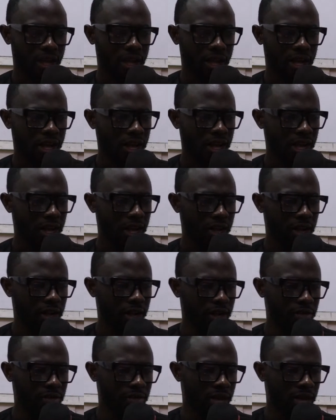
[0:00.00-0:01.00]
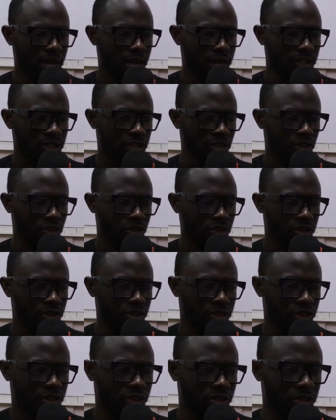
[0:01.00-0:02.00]
Uh I don't
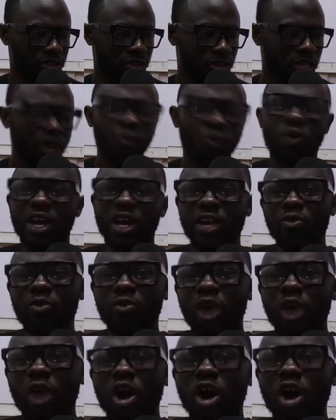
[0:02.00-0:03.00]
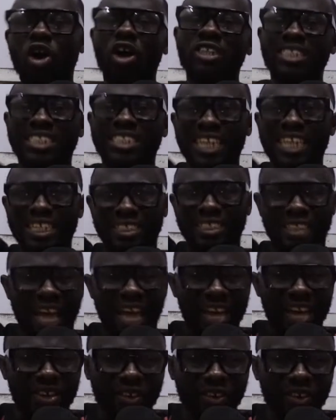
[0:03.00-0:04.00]
in what context are
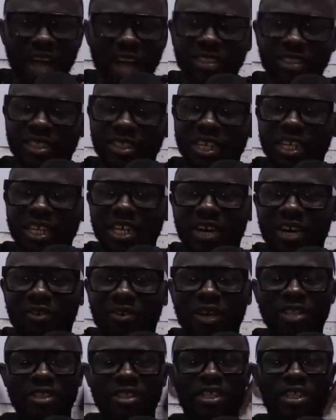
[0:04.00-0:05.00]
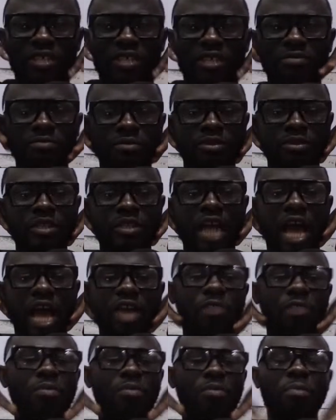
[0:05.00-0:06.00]
you asking the question? Are you
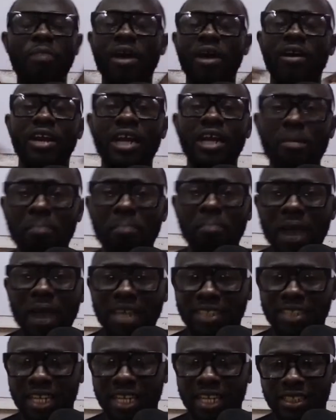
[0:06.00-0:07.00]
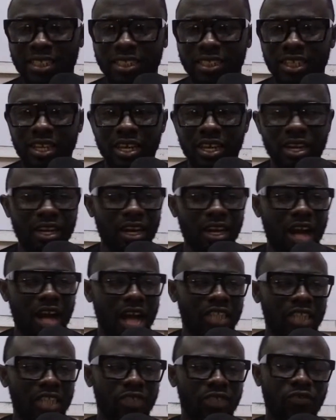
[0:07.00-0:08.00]
preparing the budget, cash
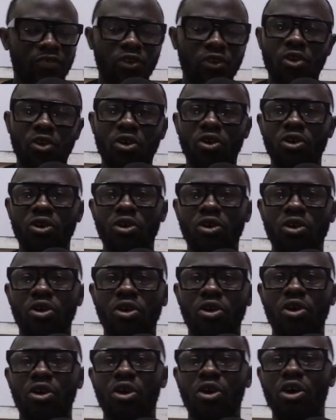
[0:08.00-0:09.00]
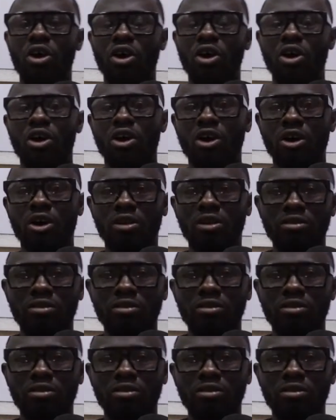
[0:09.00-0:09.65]
flow, or